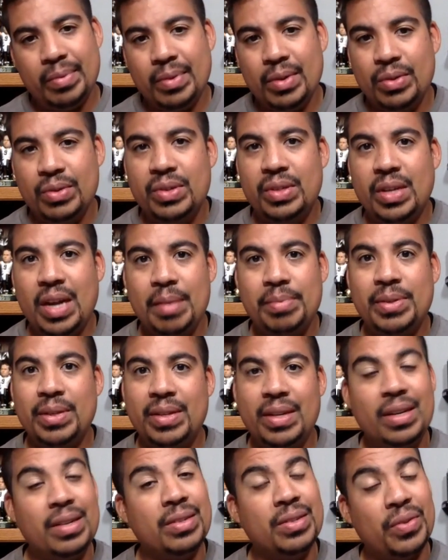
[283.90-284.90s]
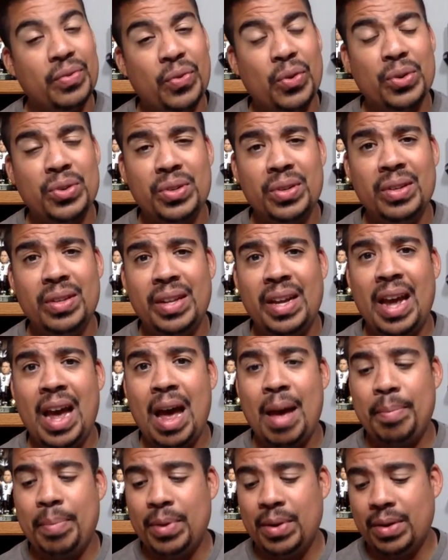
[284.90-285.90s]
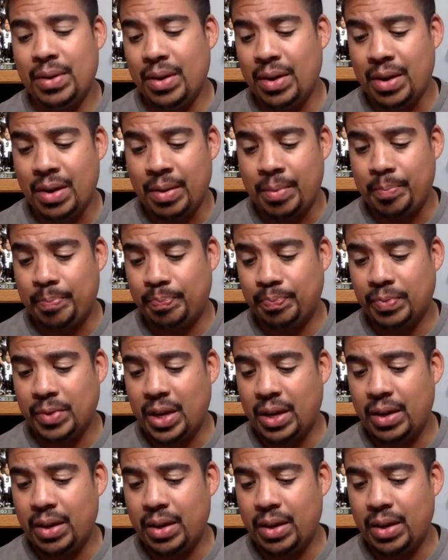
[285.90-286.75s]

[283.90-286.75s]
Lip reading: those types of things unfortunately happen.